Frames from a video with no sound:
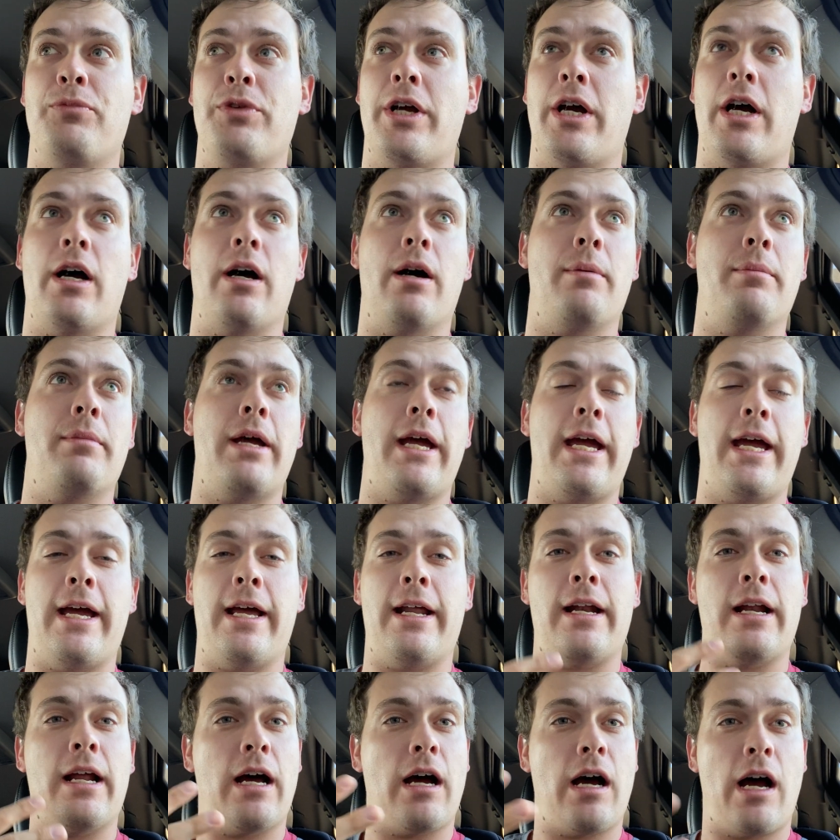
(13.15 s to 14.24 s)

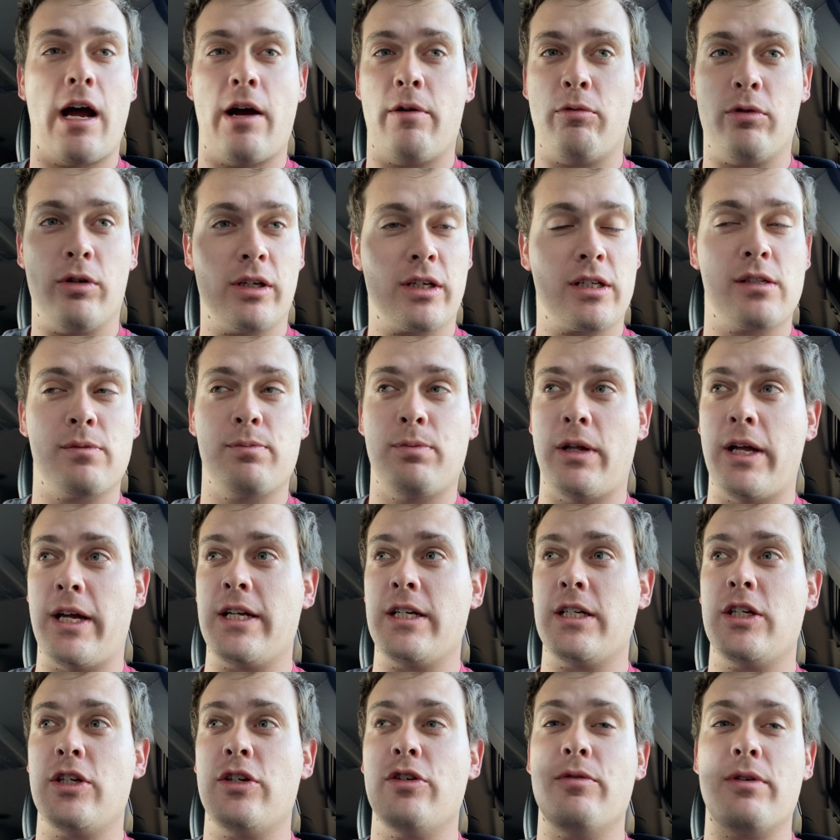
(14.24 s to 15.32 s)
and I will
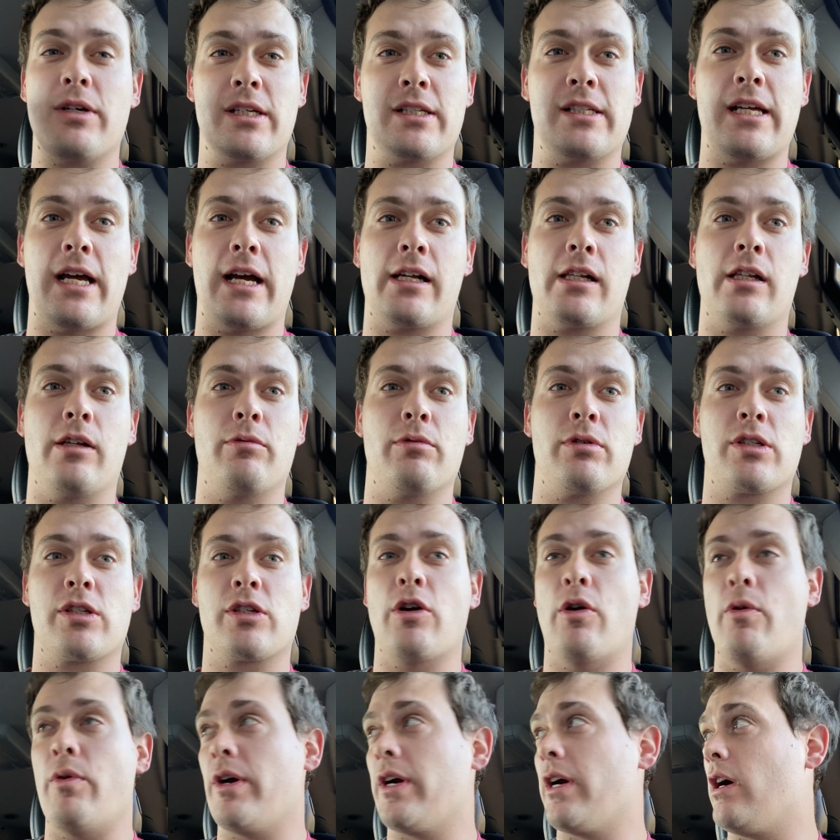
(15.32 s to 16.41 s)
explain to you exactly what's
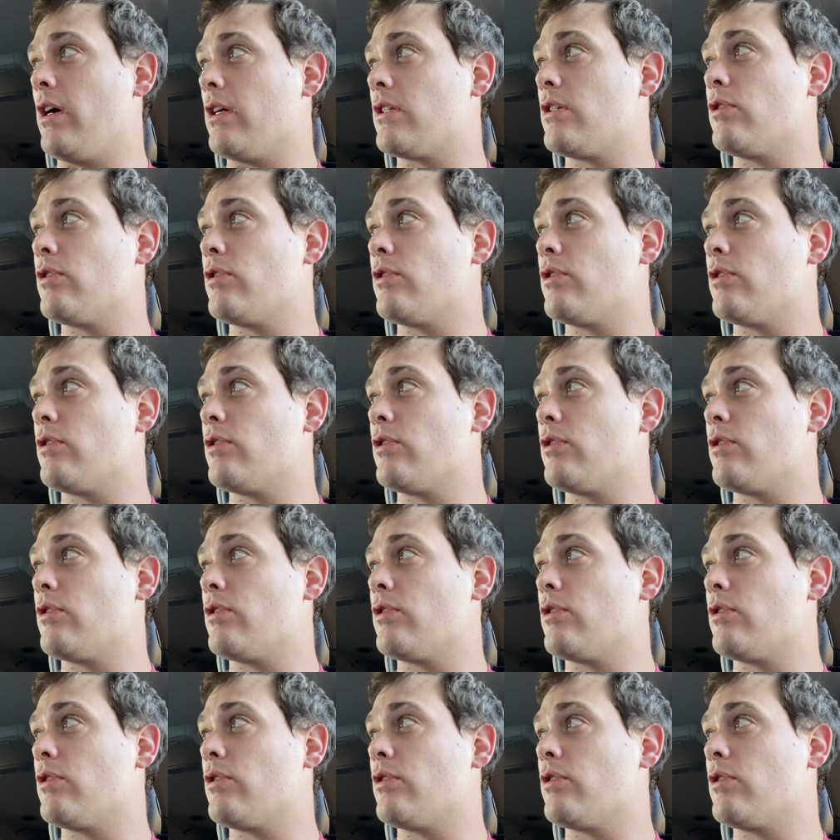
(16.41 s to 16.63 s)
going on.